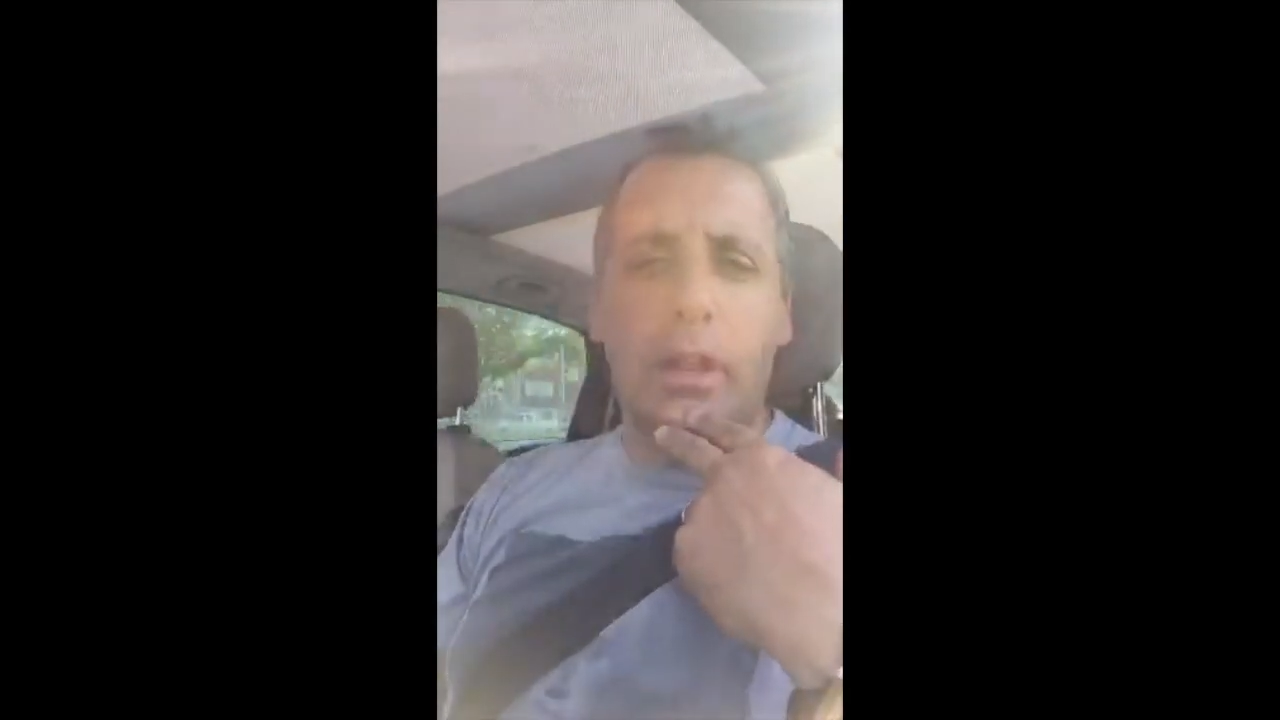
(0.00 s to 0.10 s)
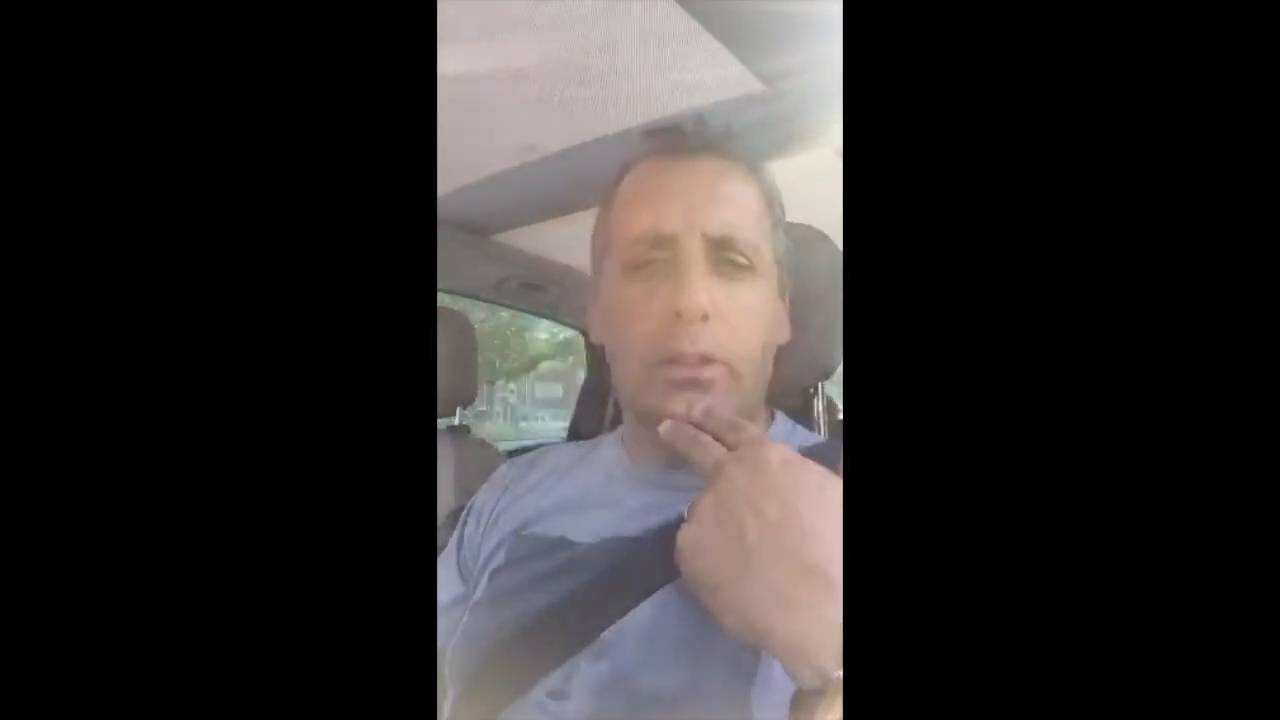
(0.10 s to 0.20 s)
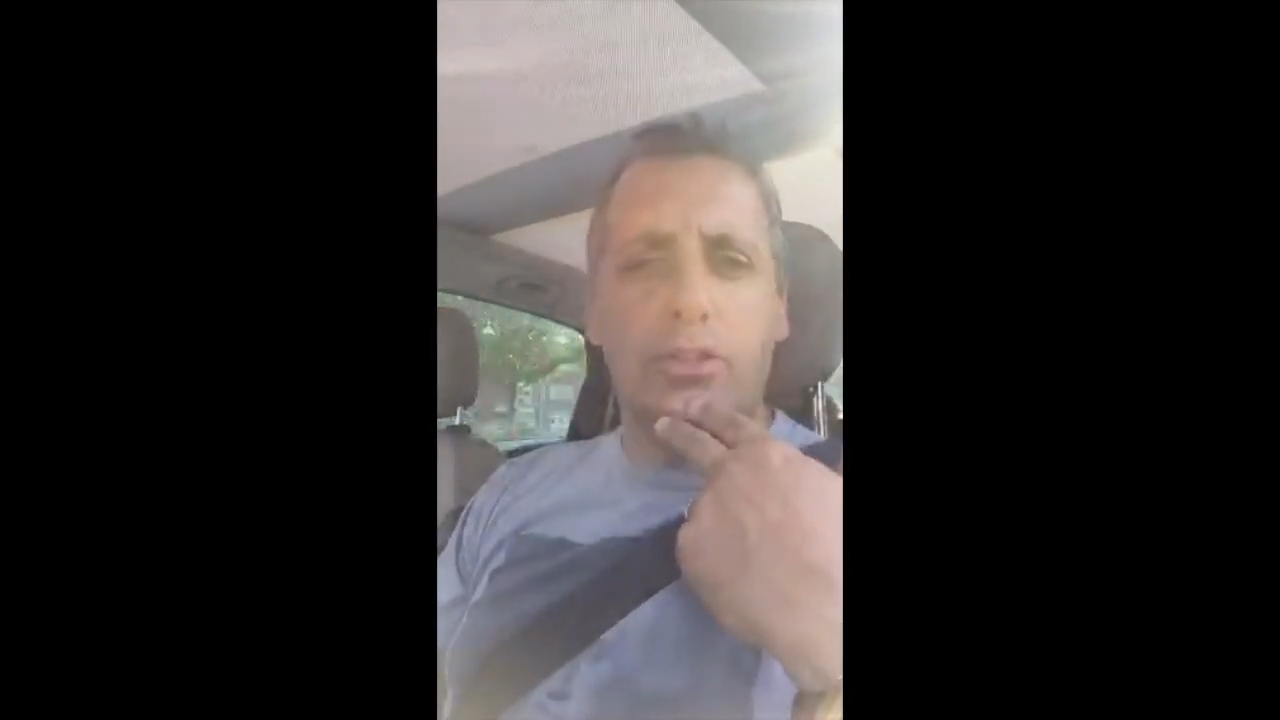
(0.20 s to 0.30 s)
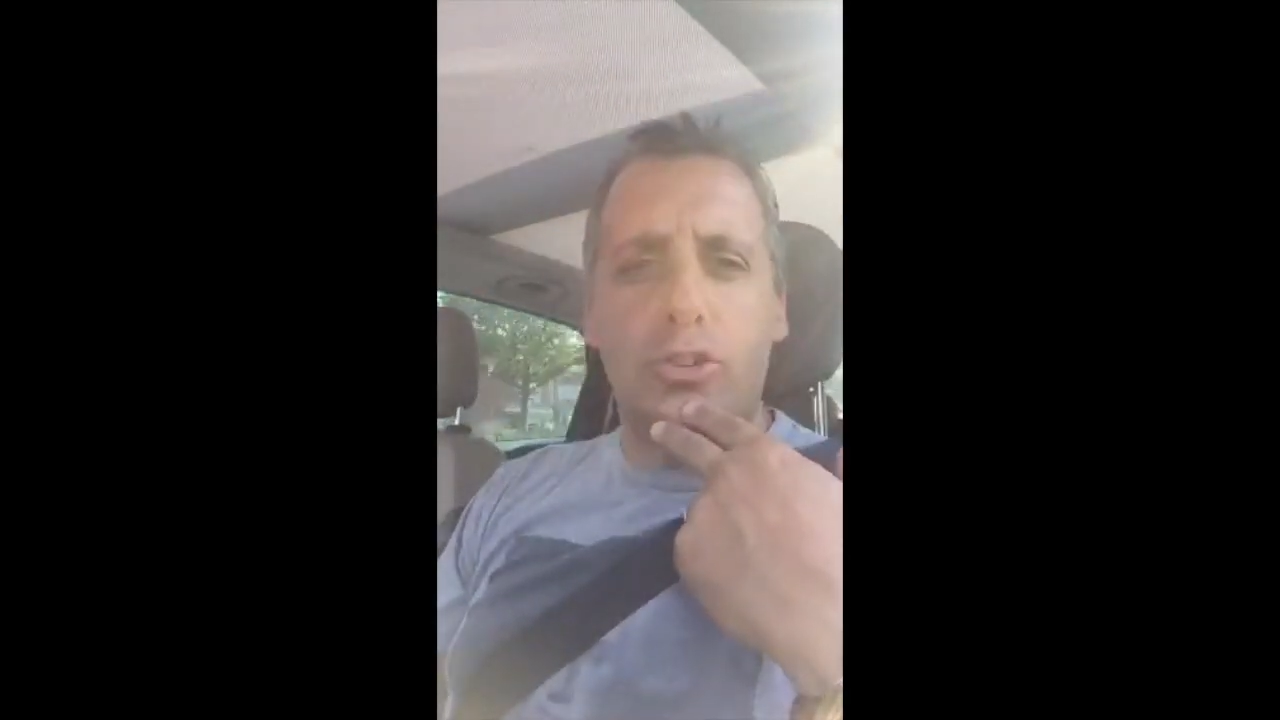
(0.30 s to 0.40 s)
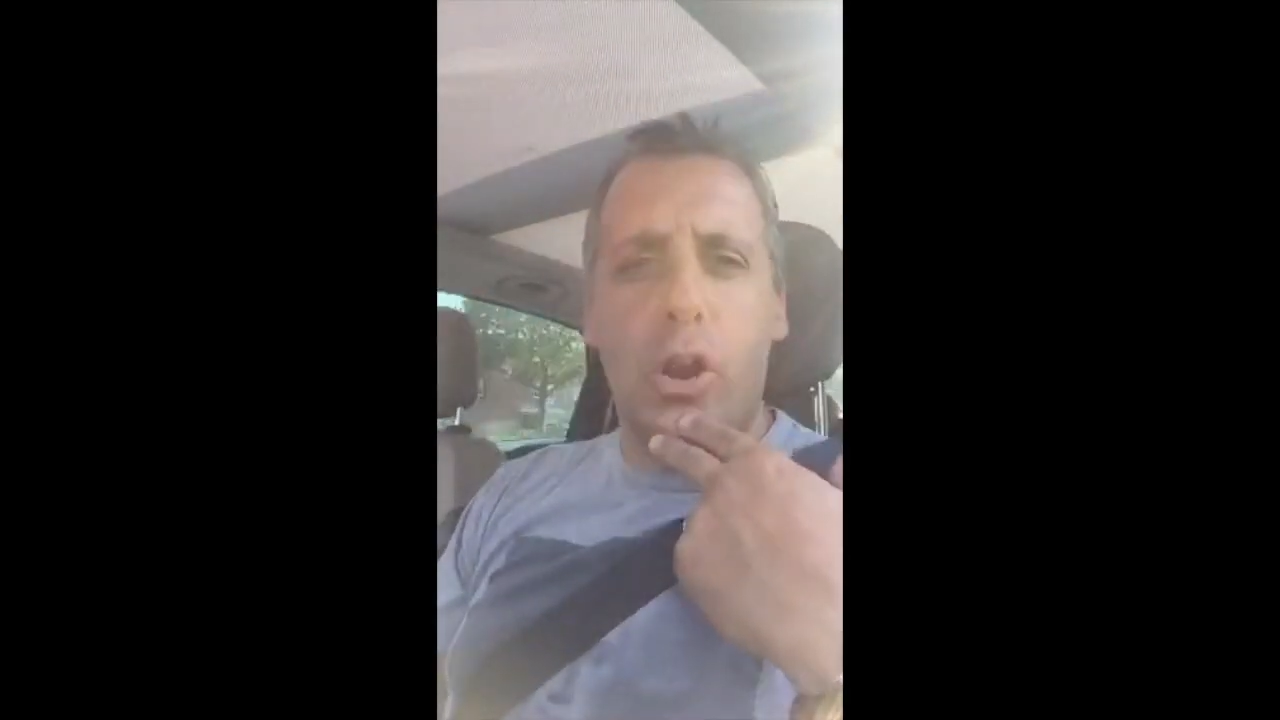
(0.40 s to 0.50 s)

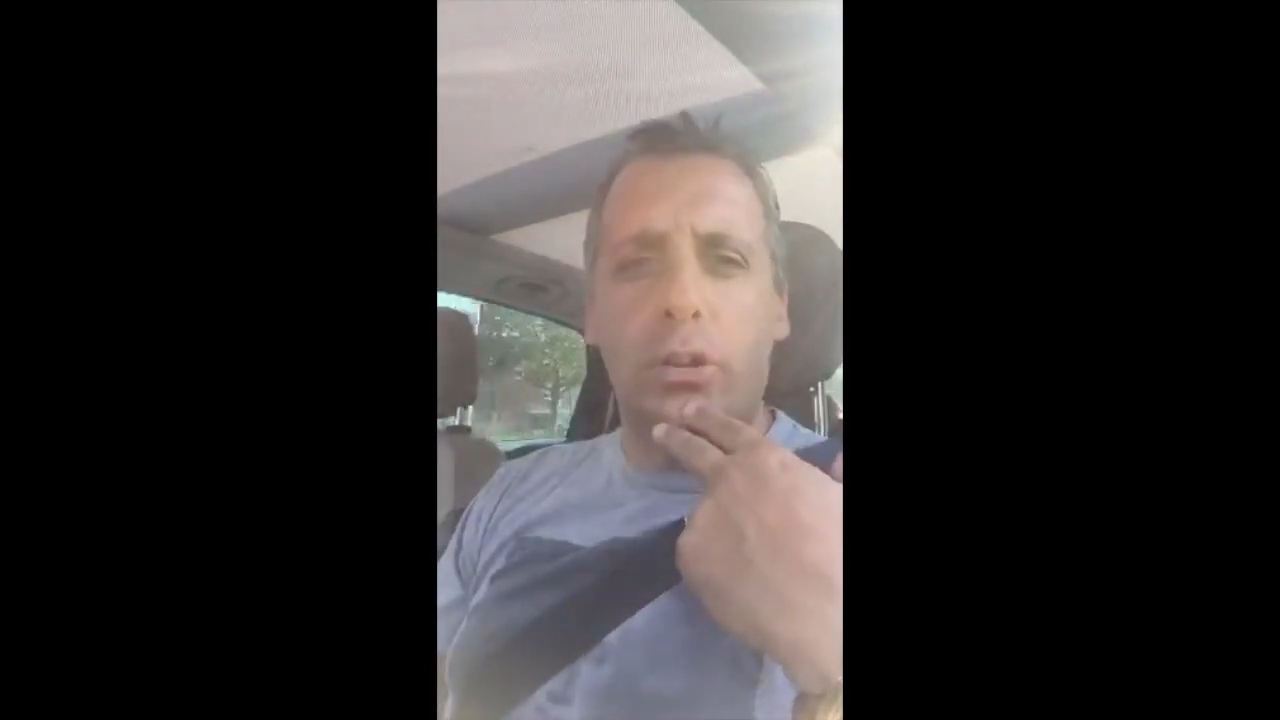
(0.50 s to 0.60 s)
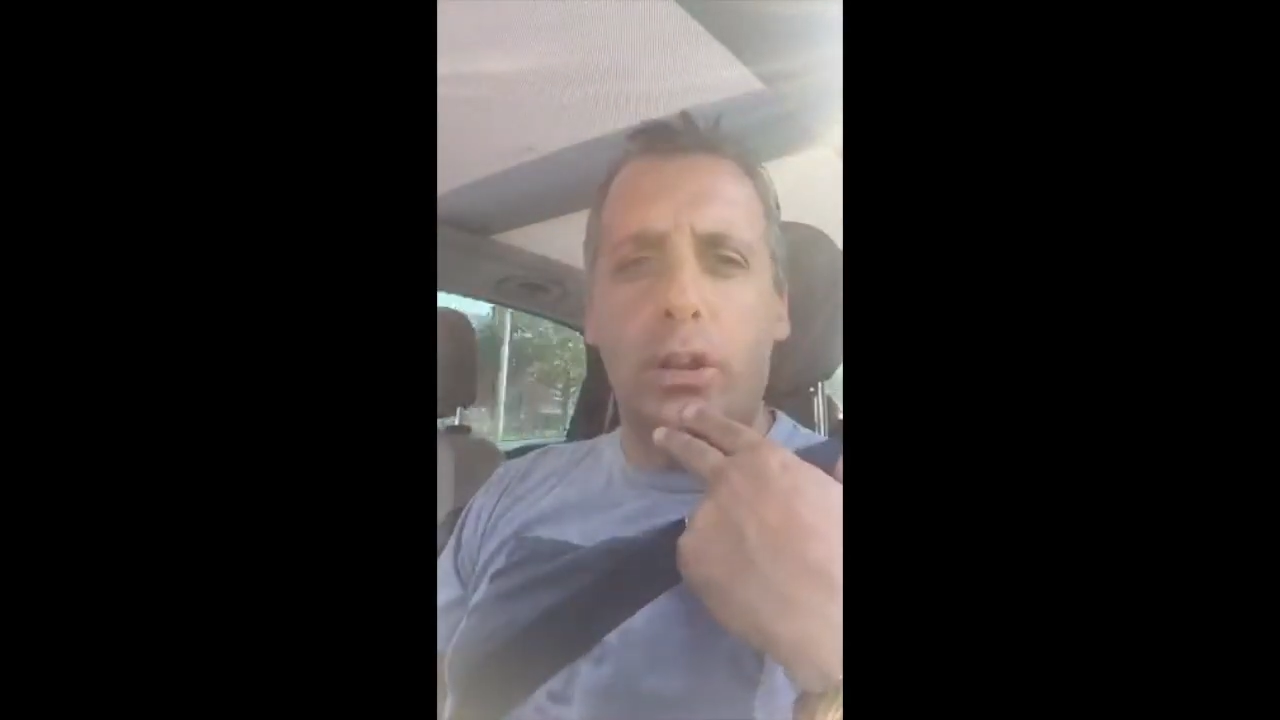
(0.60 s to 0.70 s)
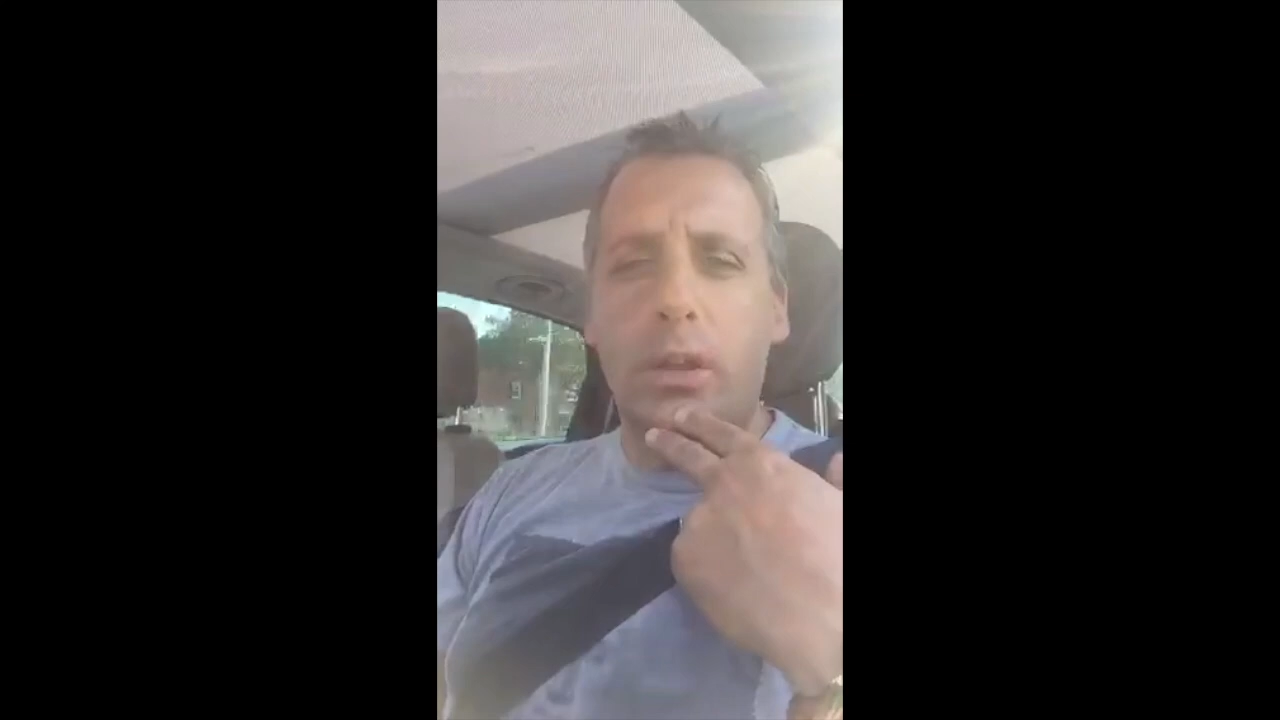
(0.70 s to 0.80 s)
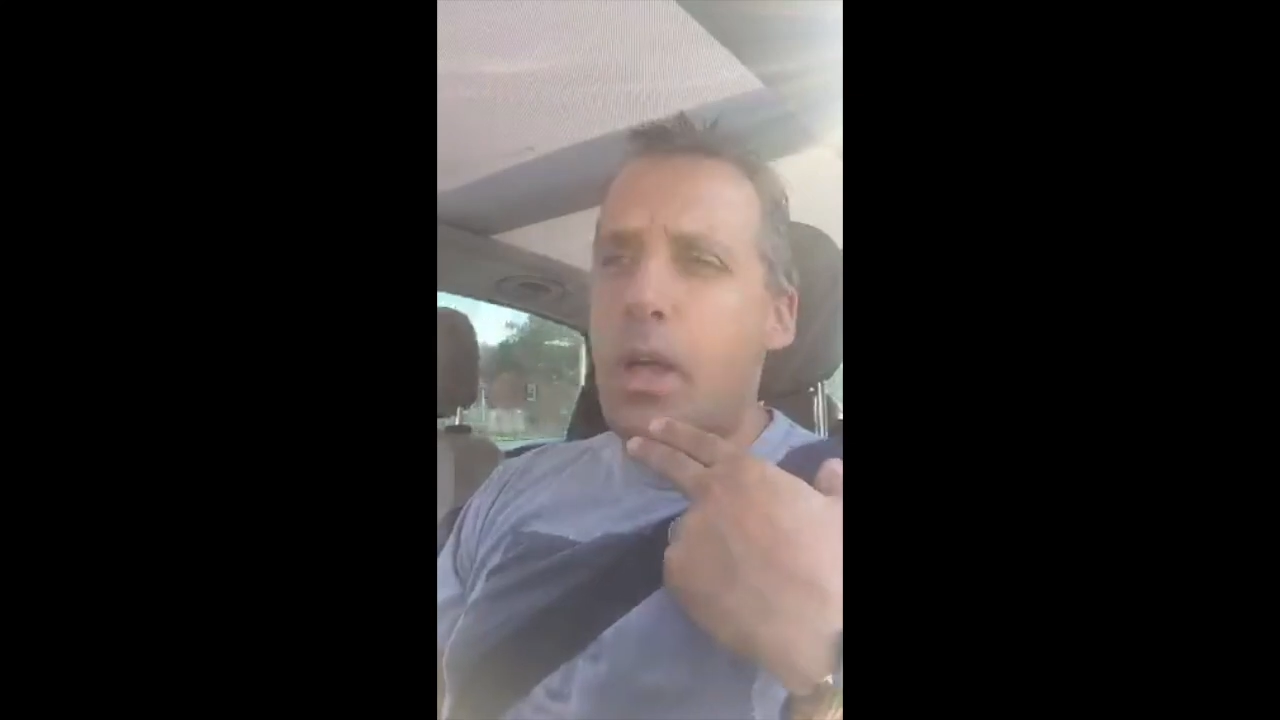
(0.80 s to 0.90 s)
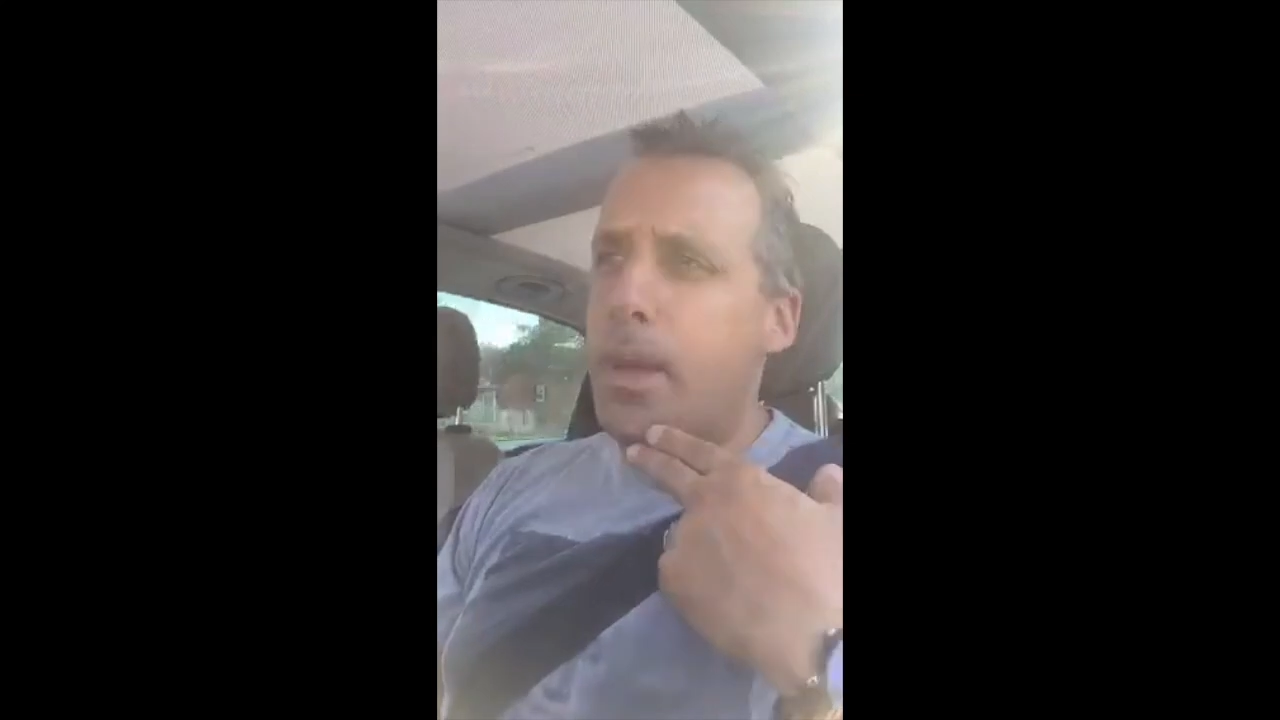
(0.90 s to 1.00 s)
English chocolate.